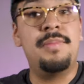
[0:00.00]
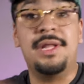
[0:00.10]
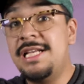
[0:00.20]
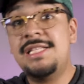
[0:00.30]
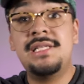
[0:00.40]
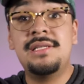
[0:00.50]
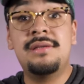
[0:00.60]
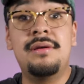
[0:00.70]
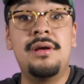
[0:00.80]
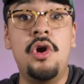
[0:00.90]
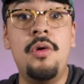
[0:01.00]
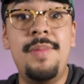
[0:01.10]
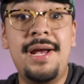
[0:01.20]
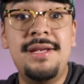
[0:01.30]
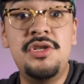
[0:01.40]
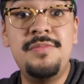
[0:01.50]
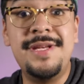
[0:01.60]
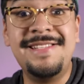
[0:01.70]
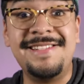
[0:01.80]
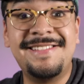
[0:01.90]
But let's go back into
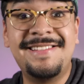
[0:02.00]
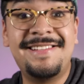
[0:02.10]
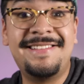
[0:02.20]
business.